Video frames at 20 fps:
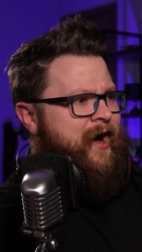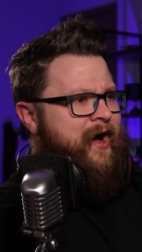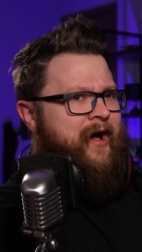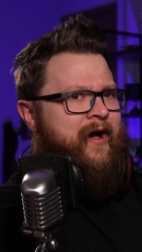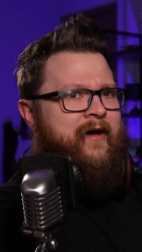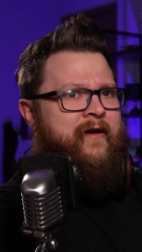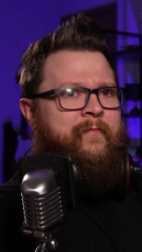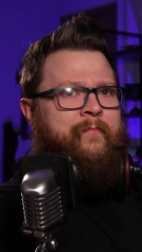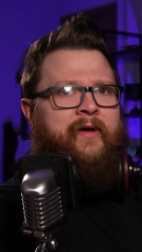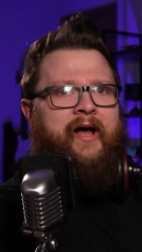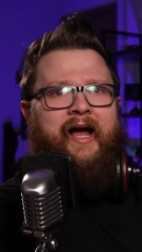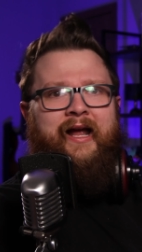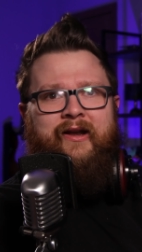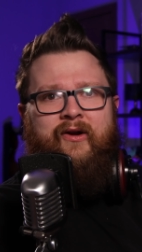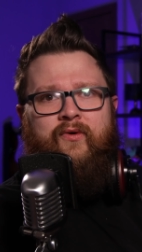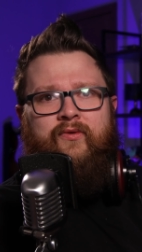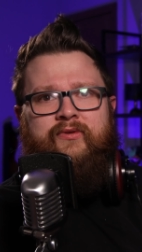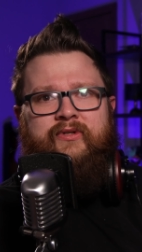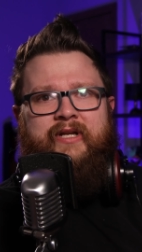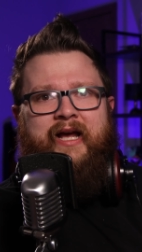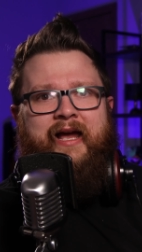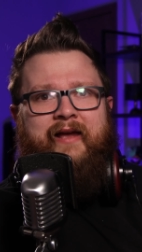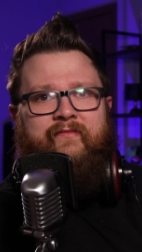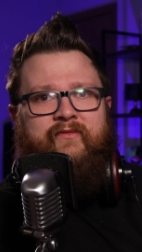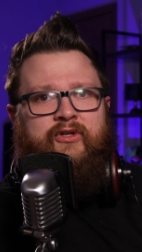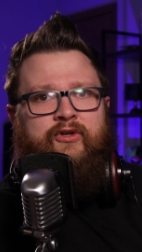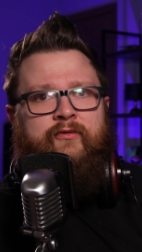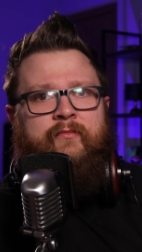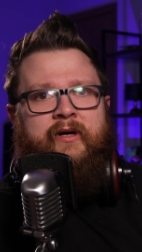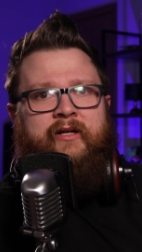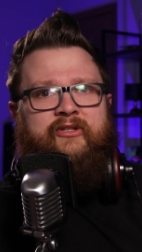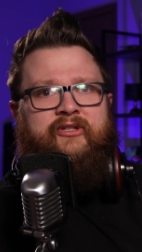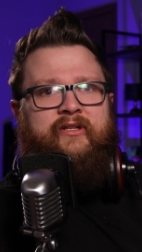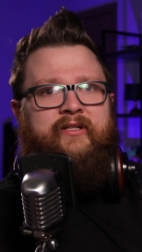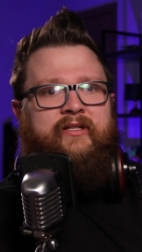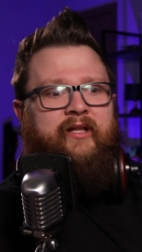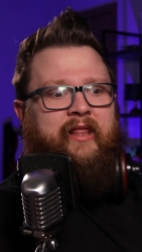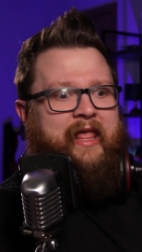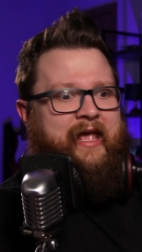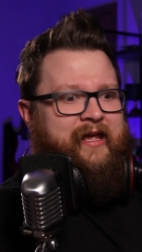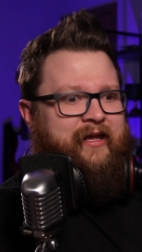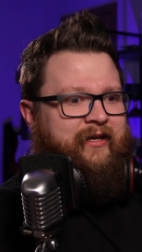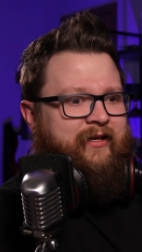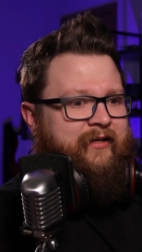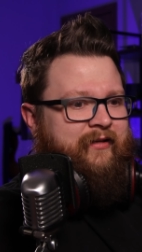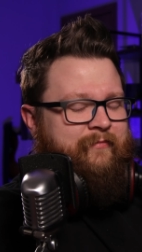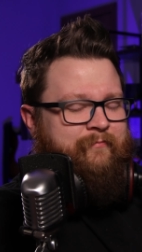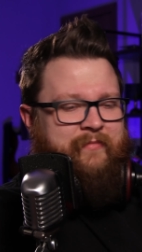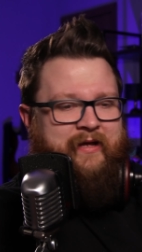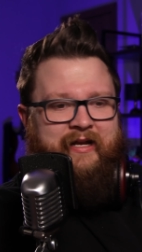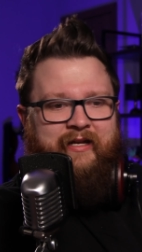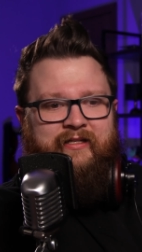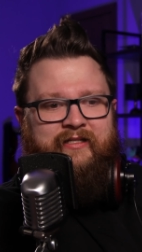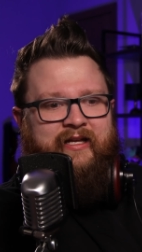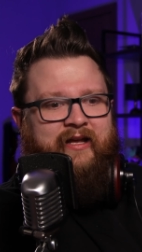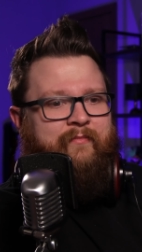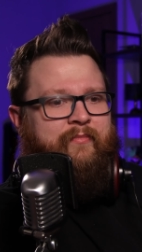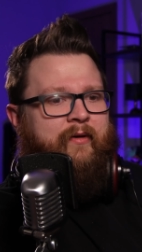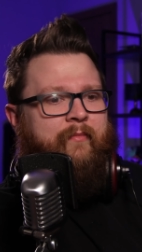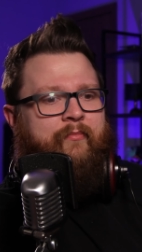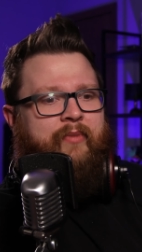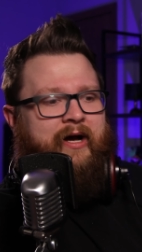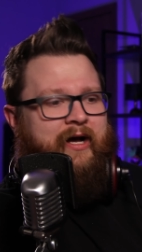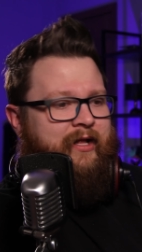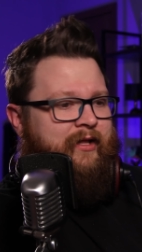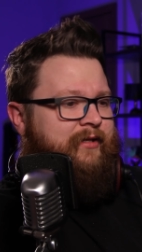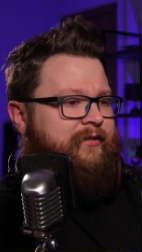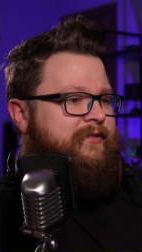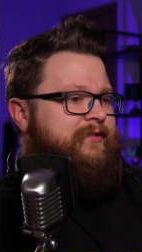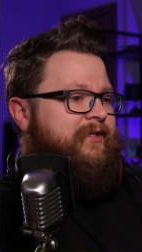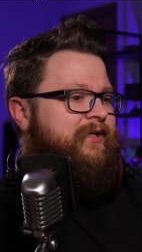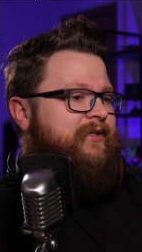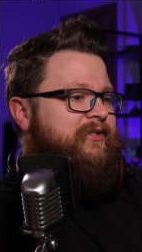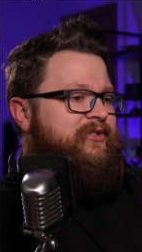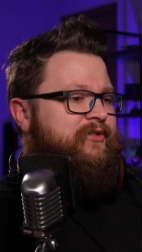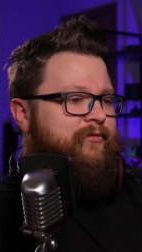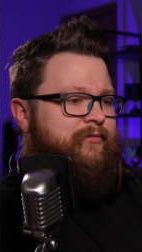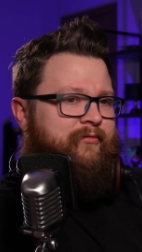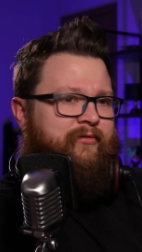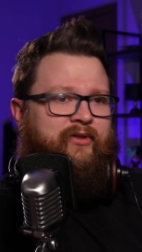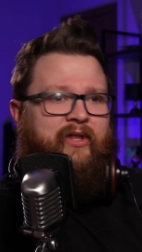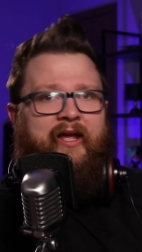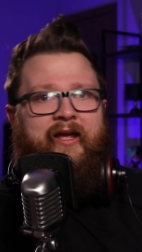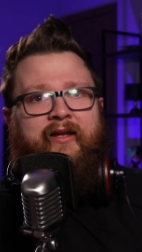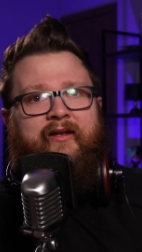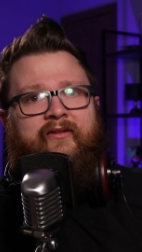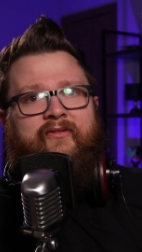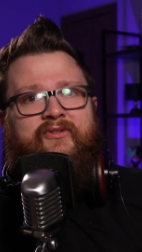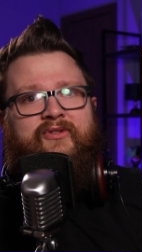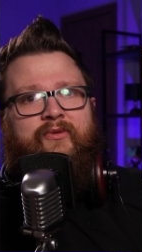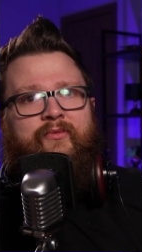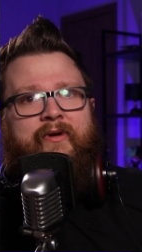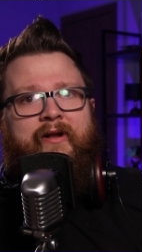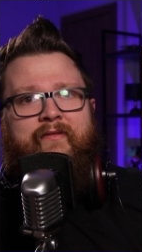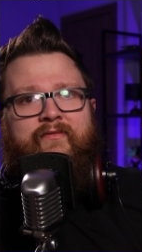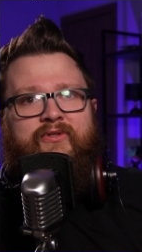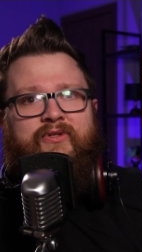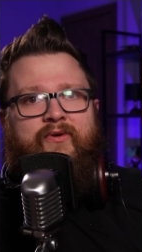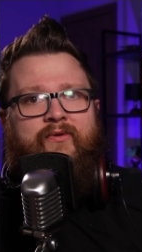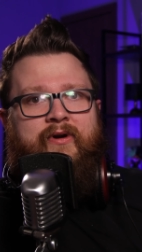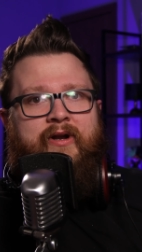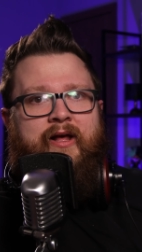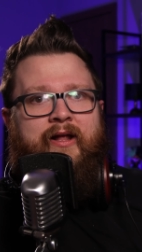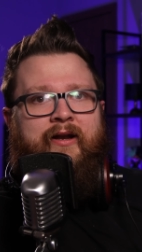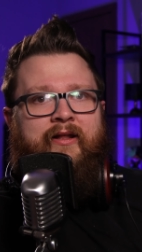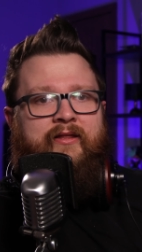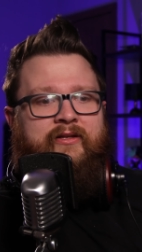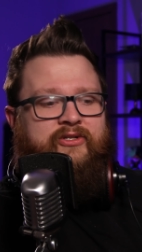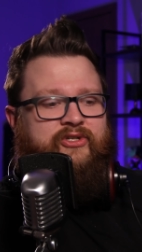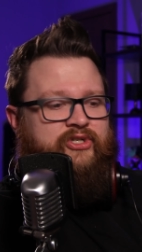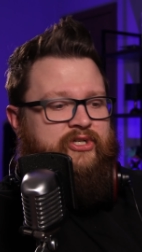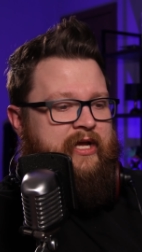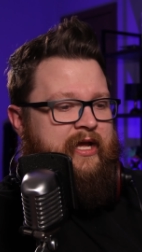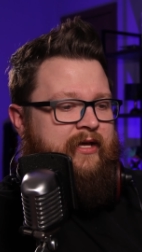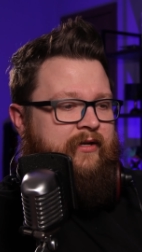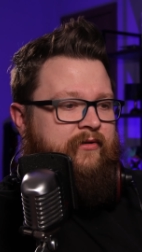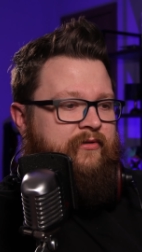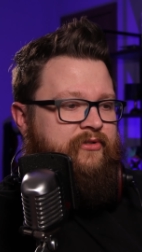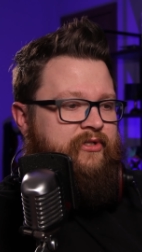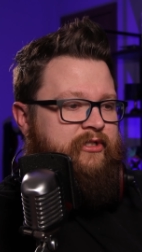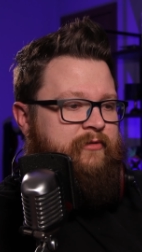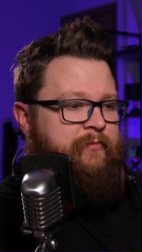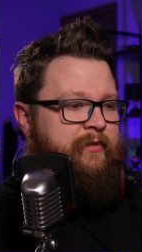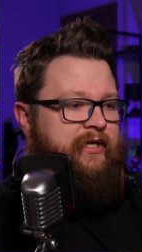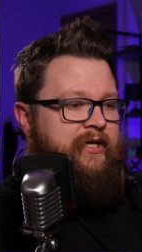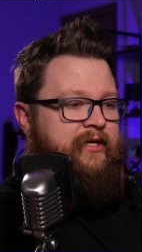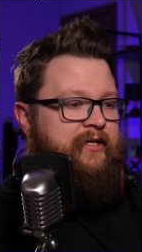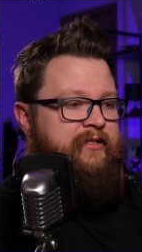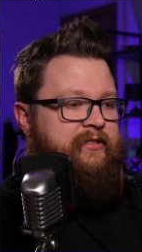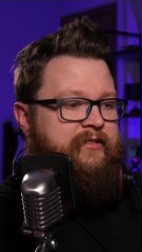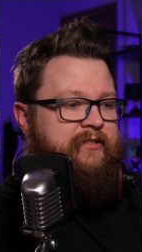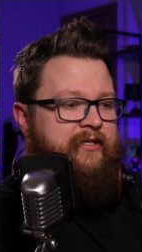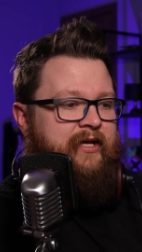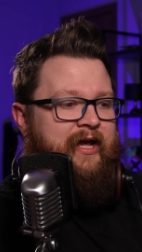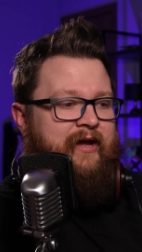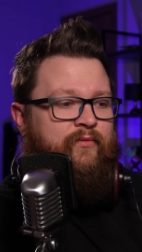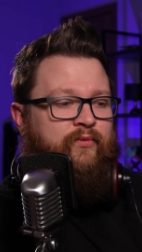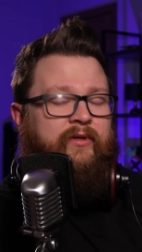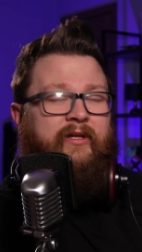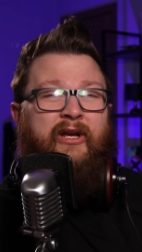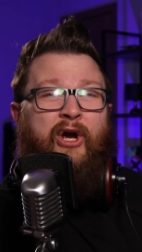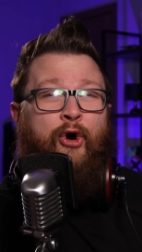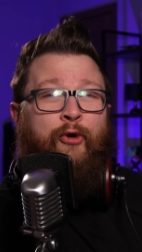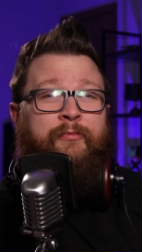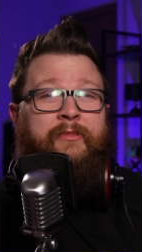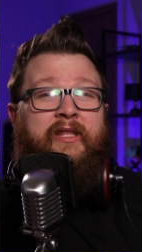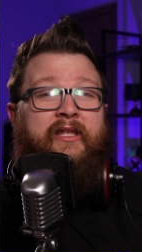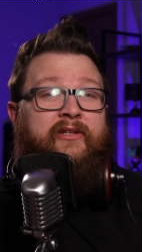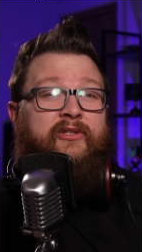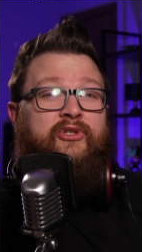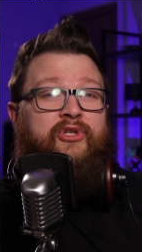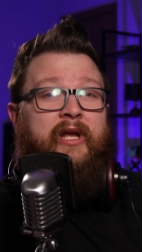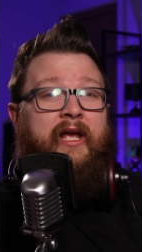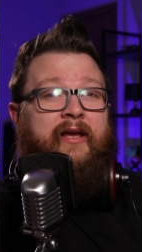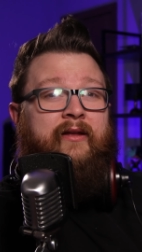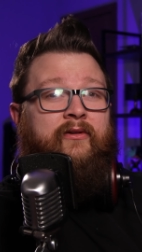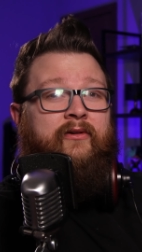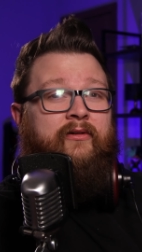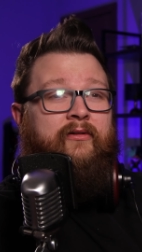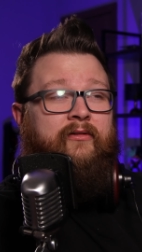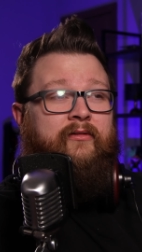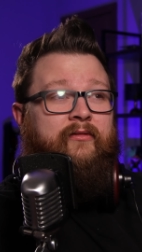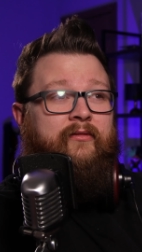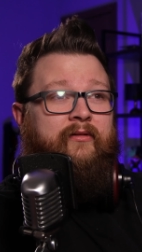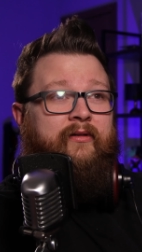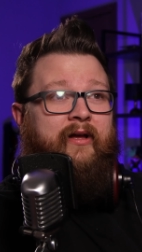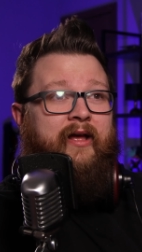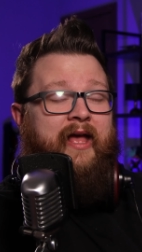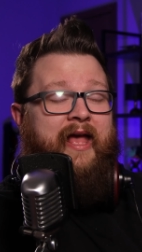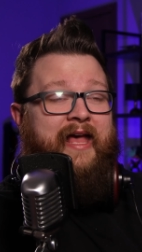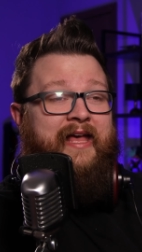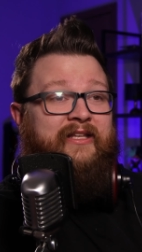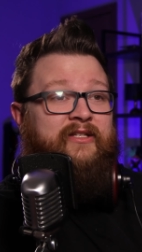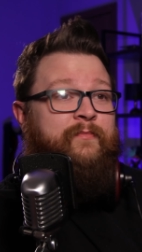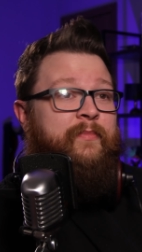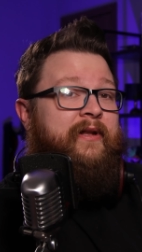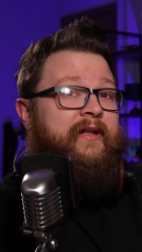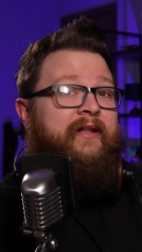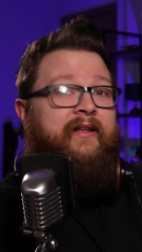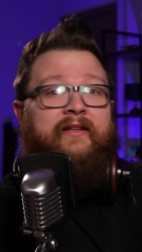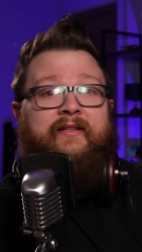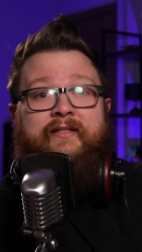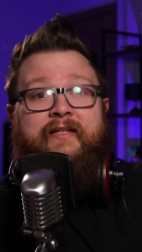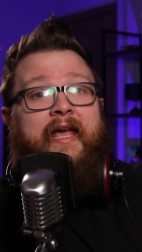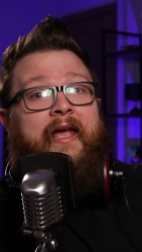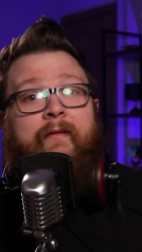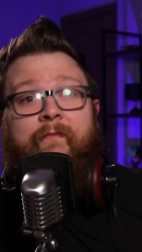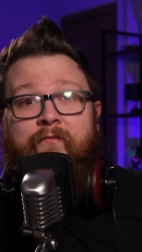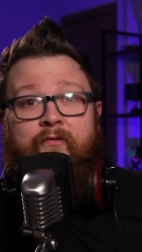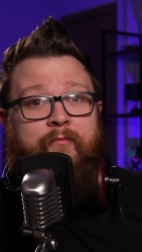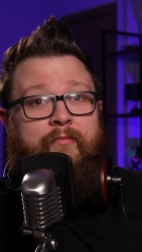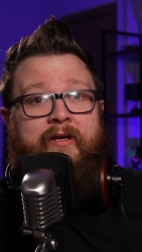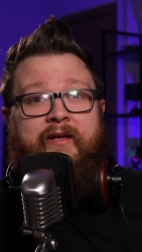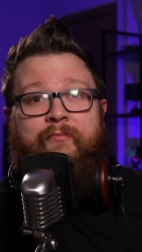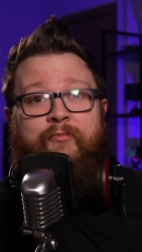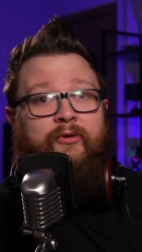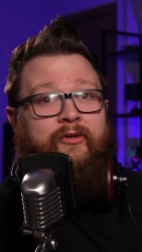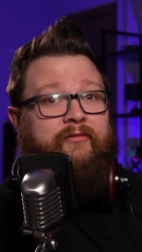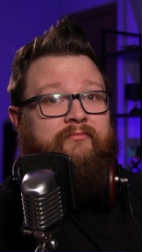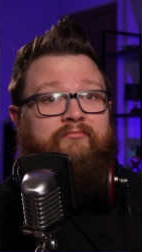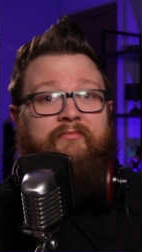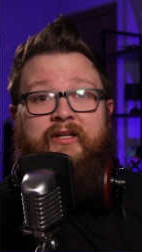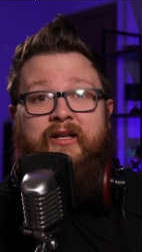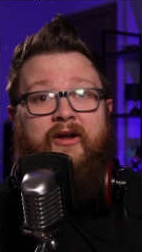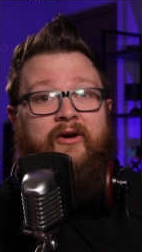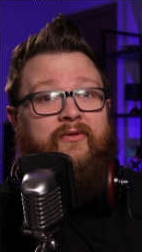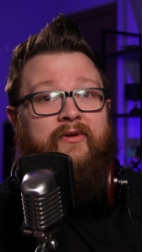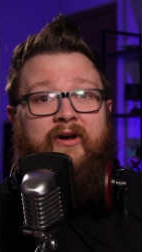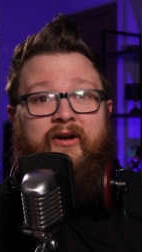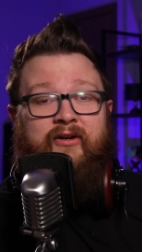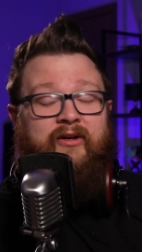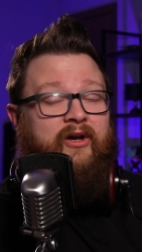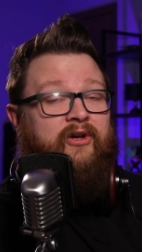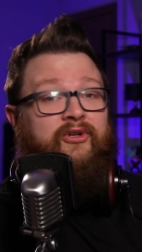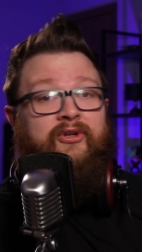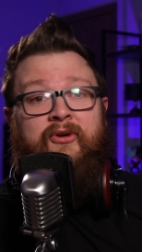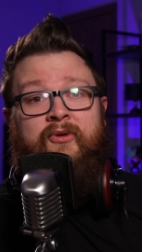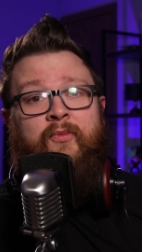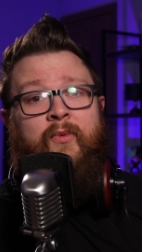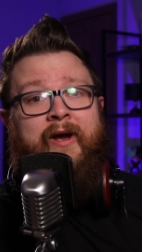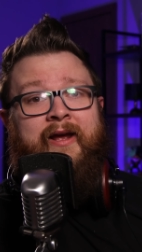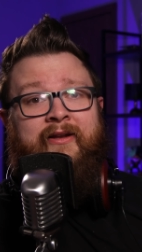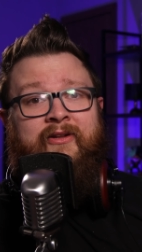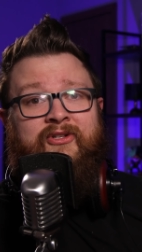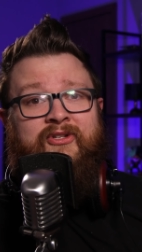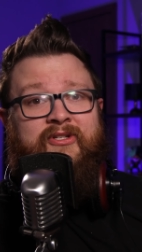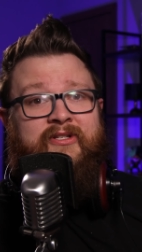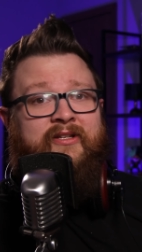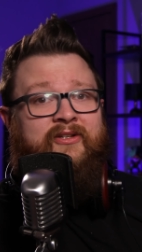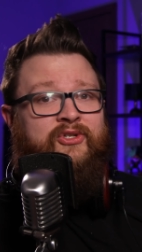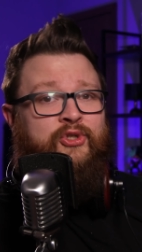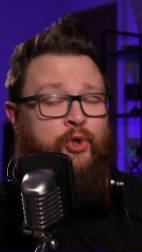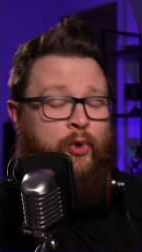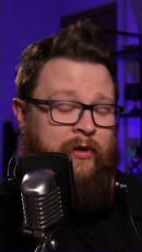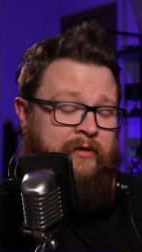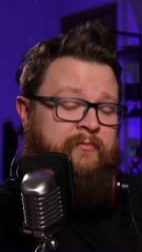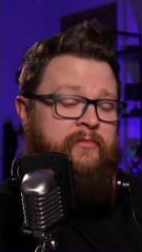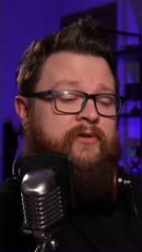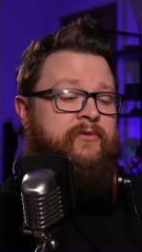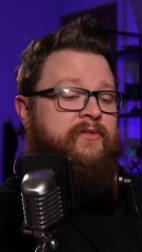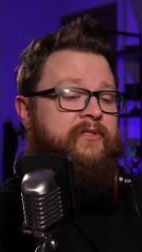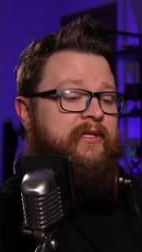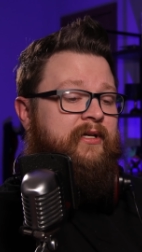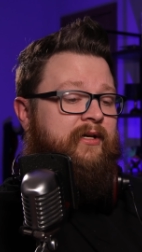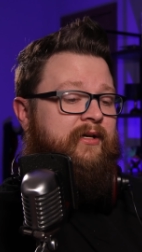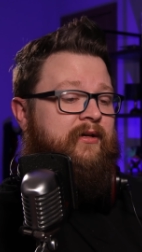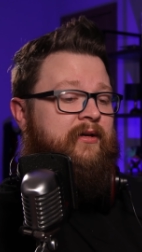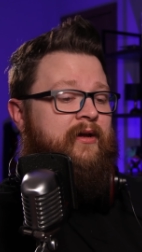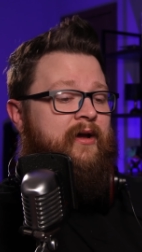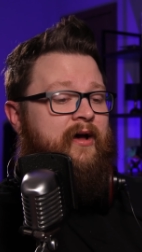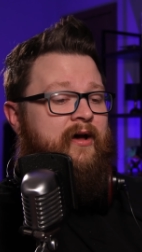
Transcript: Um, I don't dive too much into like any type of politics or things or whatever's going on on this channel just because I really hope this channel has been an escape for people, you know, a, a good way to just enjoy music,